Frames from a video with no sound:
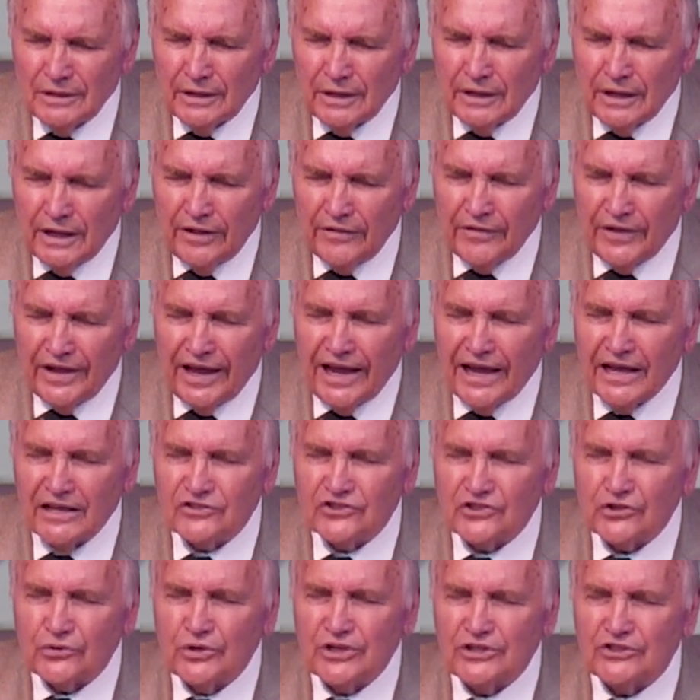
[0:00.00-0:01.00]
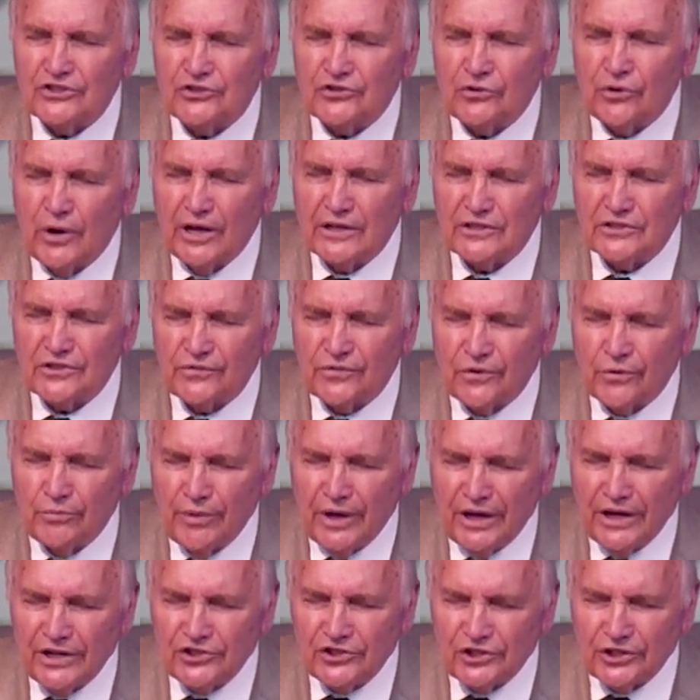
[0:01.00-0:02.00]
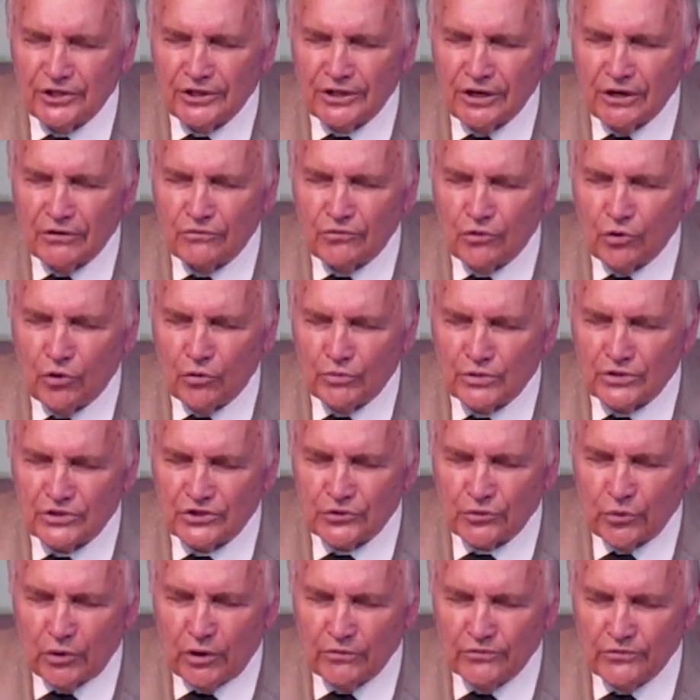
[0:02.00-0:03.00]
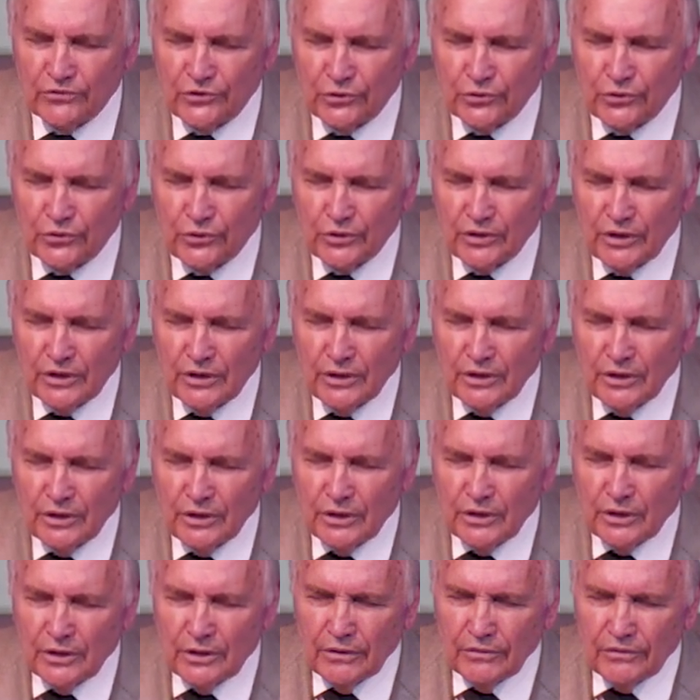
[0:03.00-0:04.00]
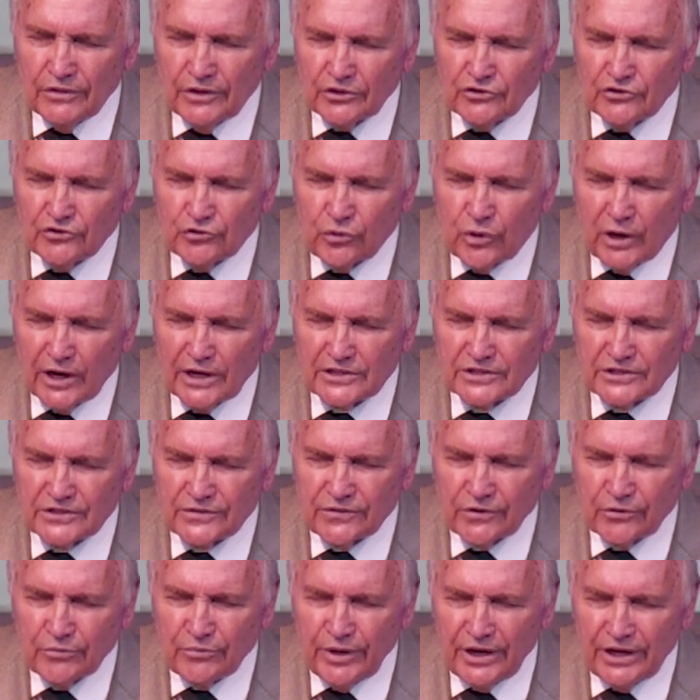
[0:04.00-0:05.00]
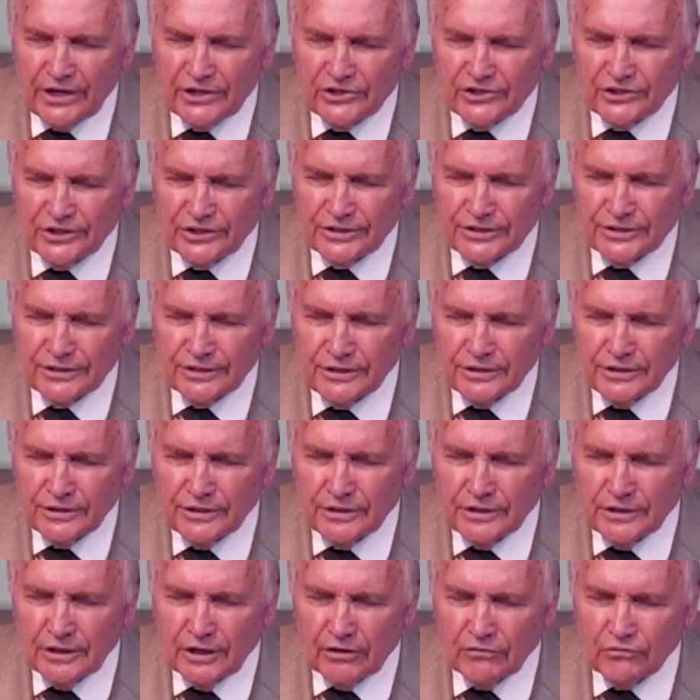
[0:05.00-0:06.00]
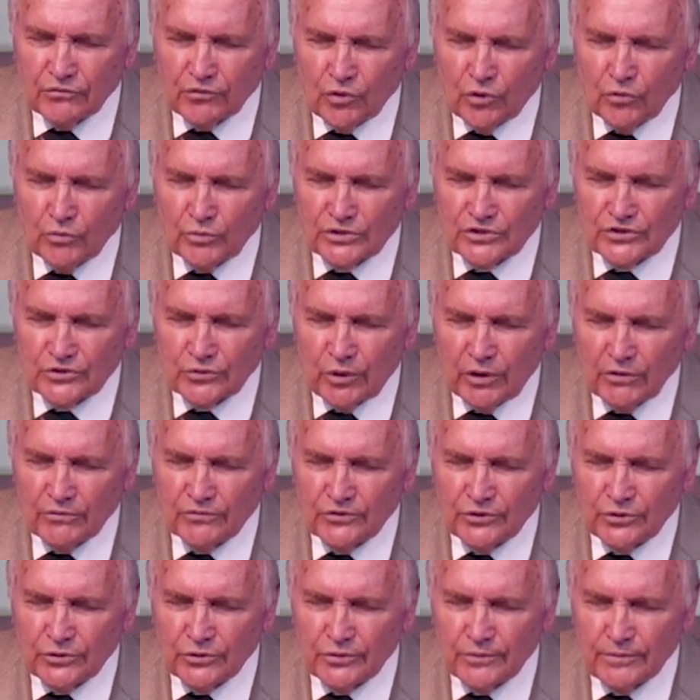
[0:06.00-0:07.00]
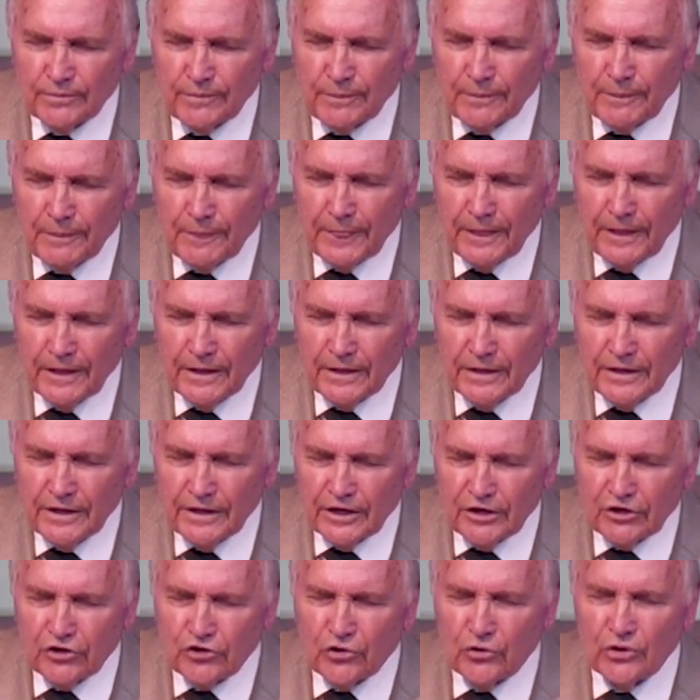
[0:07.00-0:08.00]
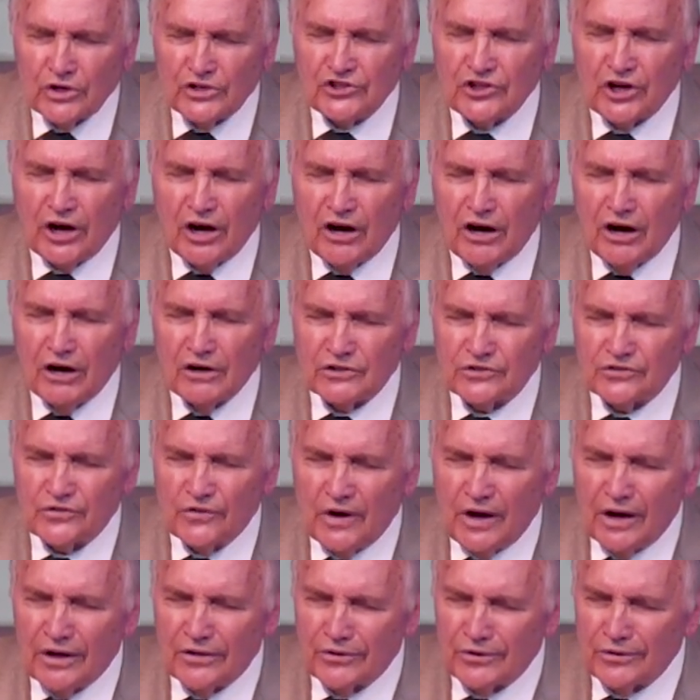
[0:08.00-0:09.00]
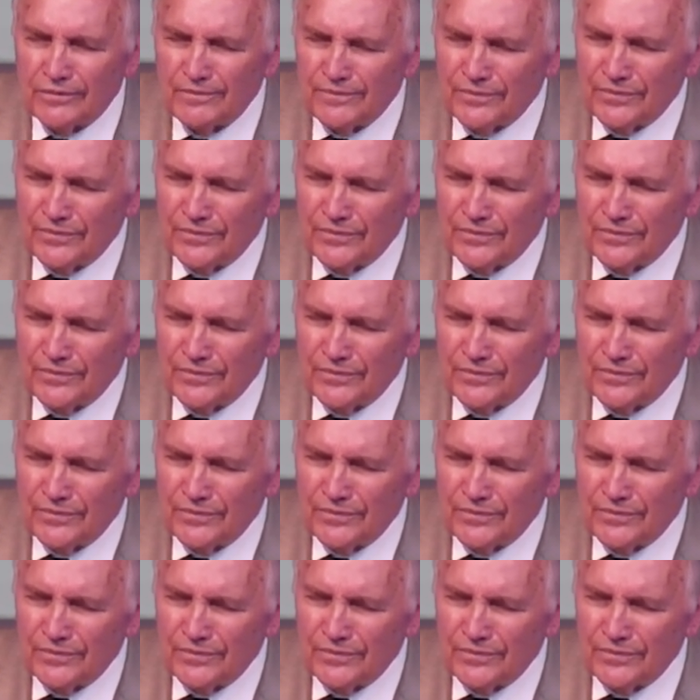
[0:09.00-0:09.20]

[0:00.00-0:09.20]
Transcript: And the answer is transformation of Romans 12 2. The transformation of Romans 12 2. Encourage our hearts, Father.